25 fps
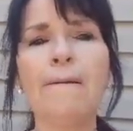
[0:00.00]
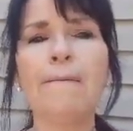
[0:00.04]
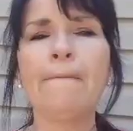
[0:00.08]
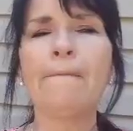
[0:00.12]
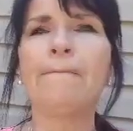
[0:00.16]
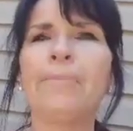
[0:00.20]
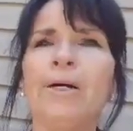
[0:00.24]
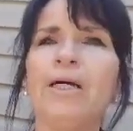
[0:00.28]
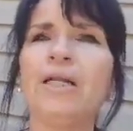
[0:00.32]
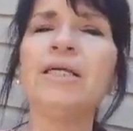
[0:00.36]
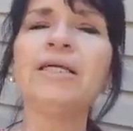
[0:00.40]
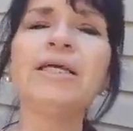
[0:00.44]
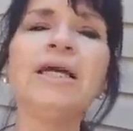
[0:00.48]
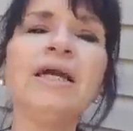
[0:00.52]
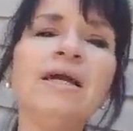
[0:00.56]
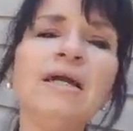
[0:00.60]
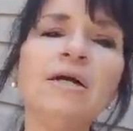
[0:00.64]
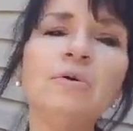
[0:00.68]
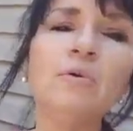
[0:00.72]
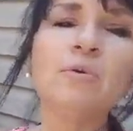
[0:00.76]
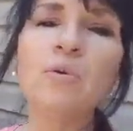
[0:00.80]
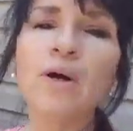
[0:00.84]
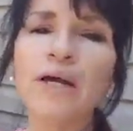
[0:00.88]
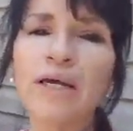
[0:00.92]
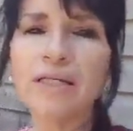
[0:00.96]
But I can't
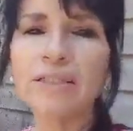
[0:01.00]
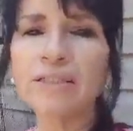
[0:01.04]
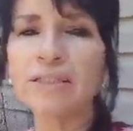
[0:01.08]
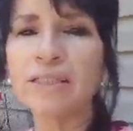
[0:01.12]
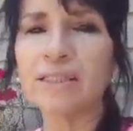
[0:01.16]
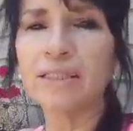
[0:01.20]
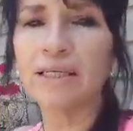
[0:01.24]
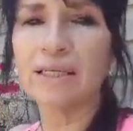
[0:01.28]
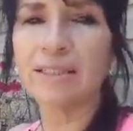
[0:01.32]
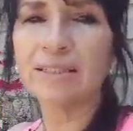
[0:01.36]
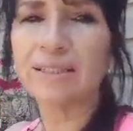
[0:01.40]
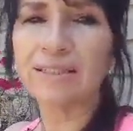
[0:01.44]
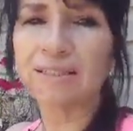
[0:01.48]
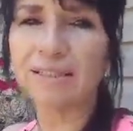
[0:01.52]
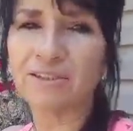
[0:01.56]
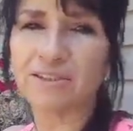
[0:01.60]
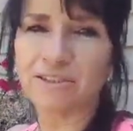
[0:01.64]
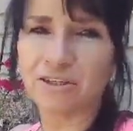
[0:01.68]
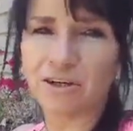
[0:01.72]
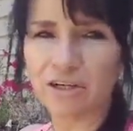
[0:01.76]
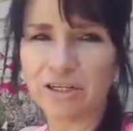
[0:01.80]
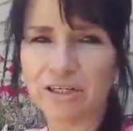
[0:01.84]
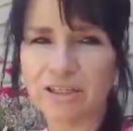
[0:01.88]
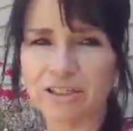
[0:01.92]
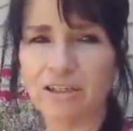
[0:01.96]
wait to get
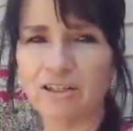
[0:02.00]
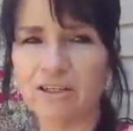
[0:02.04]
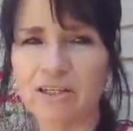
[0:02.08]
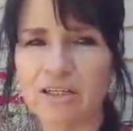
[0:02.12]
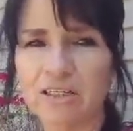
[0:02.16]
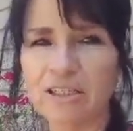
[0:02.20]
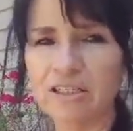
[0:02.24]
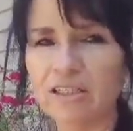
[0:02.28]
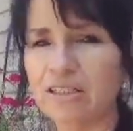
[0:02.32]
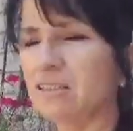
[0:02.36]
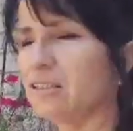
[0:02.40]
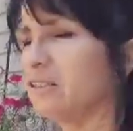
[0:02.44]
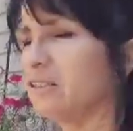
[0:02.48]
started on it.